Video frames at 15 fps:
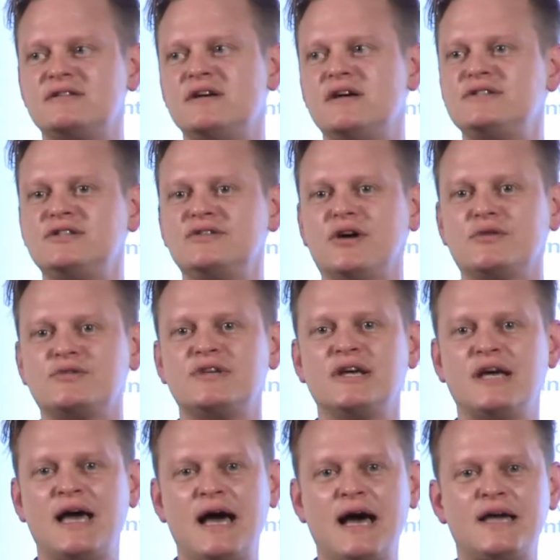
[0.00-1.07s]
30-year-olds
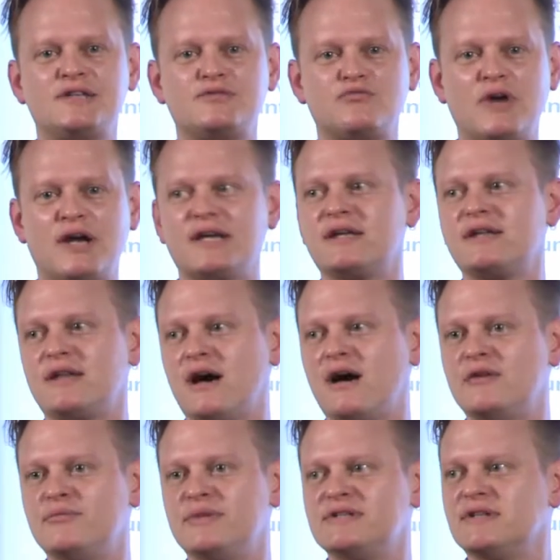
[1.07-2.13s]
is running their
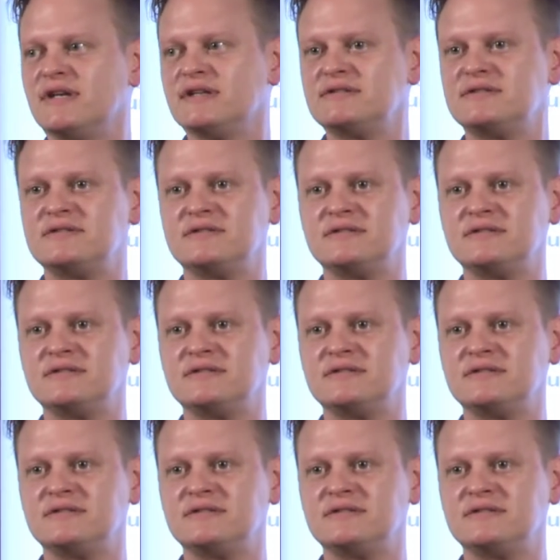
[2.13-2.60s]
own business,